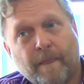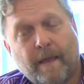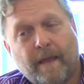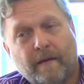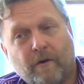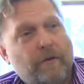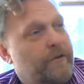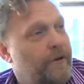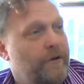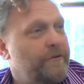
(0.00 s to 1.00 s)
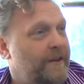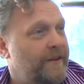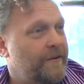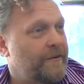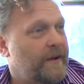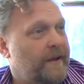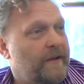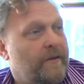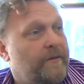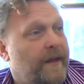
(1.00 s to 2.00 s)
and all the code that you write, you
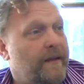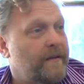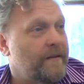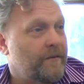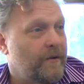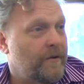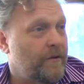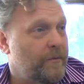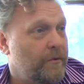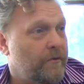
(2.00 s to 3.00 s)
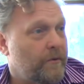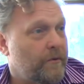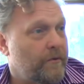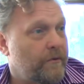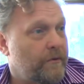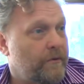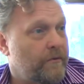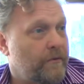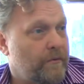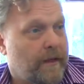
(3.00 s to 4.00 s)
know, that is all open source too.
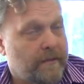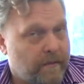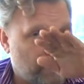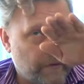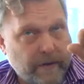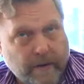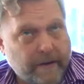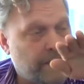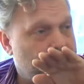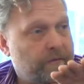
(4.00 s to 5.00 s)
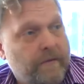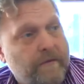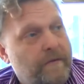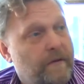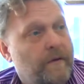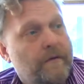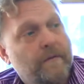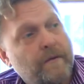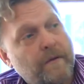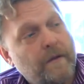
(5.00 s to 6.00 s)
So like the three layers, you know,
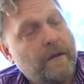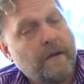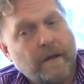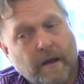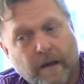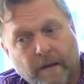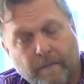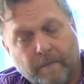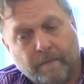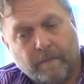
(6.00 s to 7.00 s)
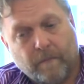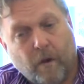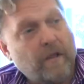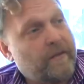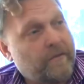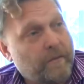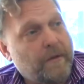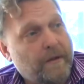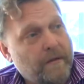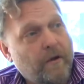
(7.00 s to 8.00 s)
um, all has to
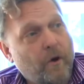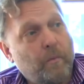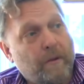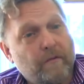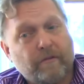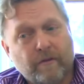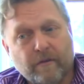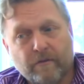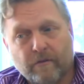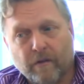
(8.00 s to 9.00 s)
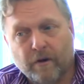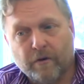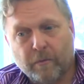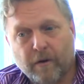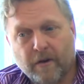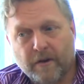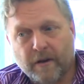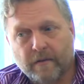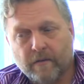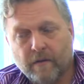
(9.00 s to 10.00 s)
be open for these large
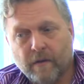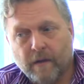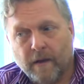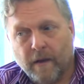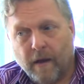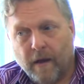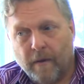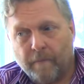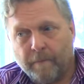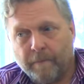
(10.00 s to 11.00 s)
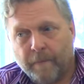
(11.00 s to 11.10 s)
projects. Um,